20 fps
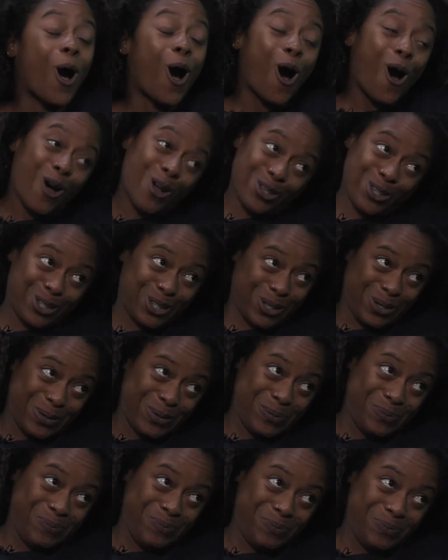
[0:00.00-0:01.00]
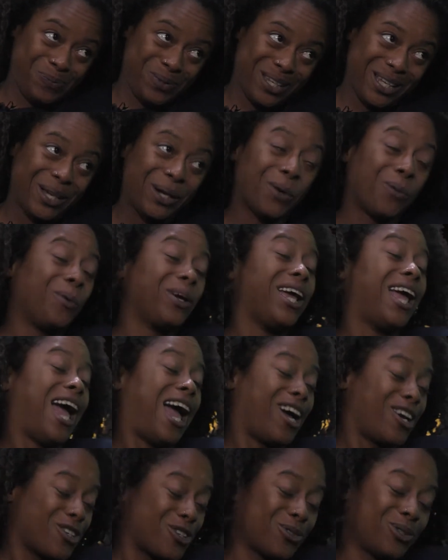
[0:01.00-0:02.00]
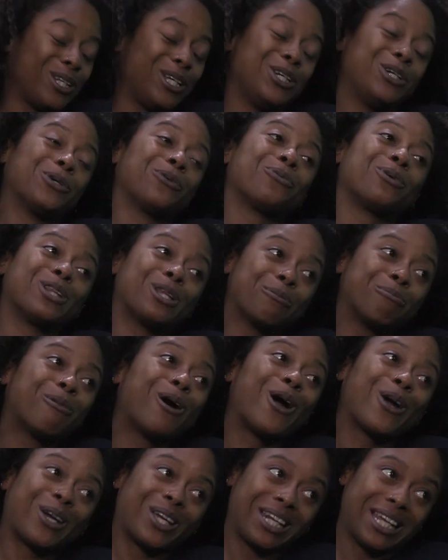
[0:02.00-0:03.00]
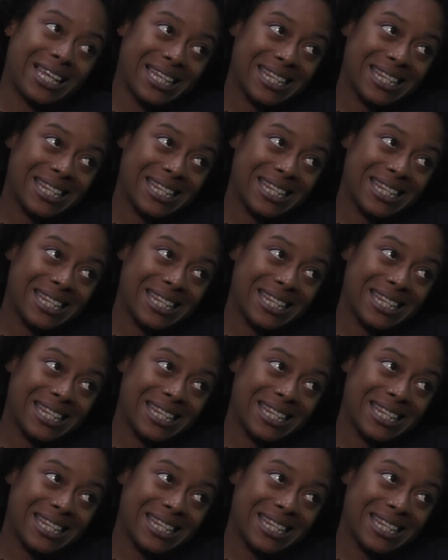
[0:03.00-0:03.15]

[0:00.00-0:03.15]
Also, we actually guerrilla marketed